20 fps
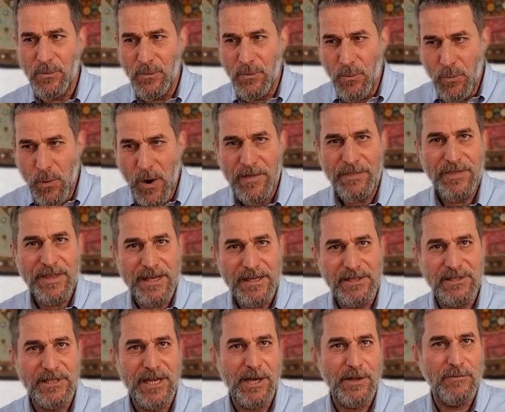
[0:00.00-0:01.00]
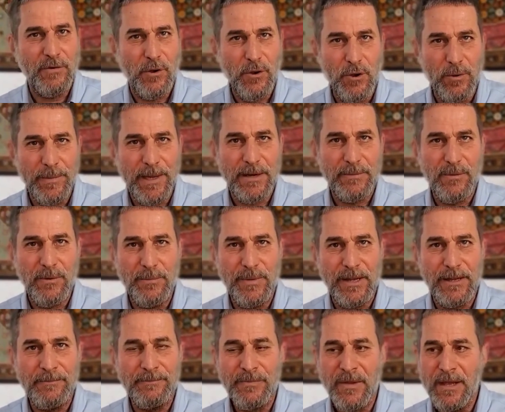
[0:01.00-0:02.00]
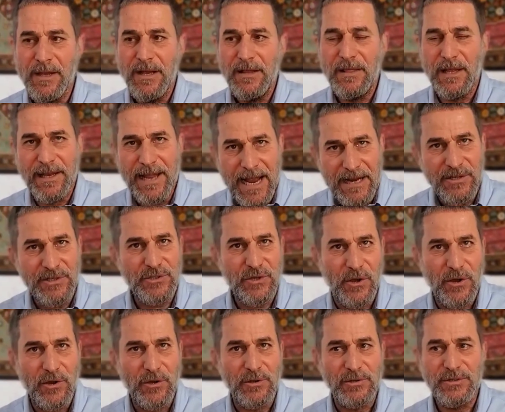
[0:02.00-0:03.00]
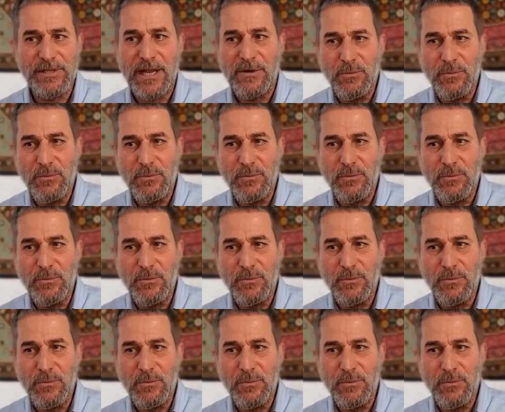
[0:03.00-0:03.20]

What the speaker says: what the extent of our homeland will be? The land is ours,